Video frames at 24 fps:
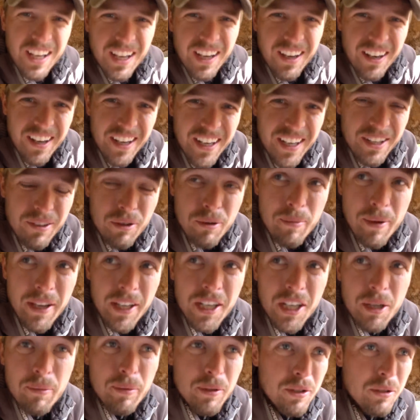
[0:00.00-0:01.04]
Alright, we
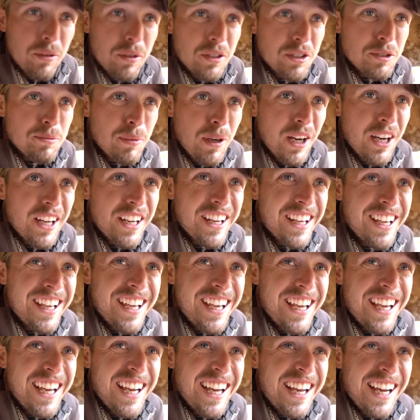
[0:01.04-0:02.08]
made it up into our spot.
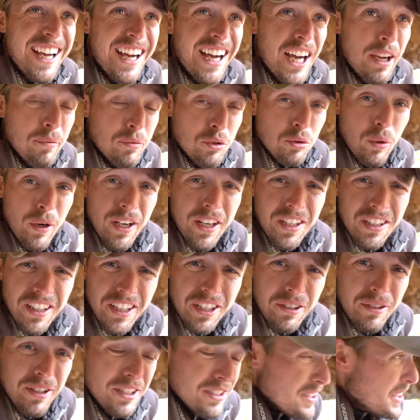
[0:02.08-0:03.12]
I'm sweating
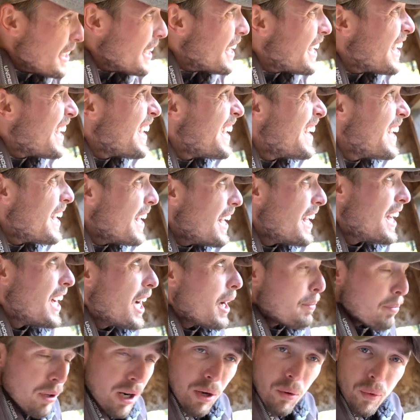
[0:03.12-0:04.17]
like crazy.
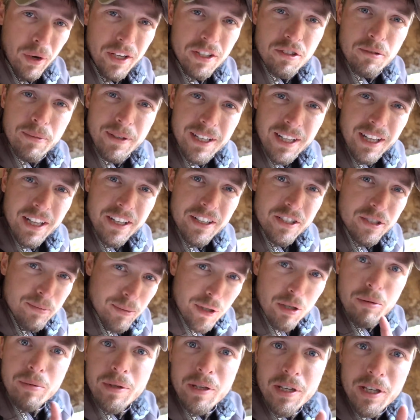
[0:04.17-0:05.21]
I brought way too many
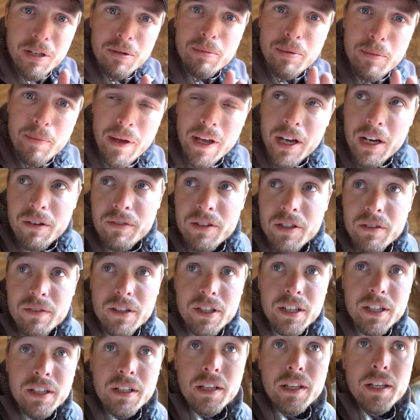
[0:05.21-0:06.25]
layers, but it'll be payoff at
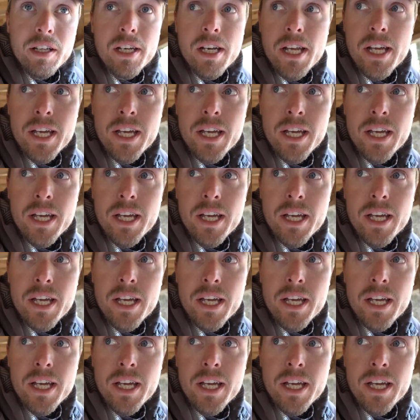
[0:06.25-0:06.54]
the very end of the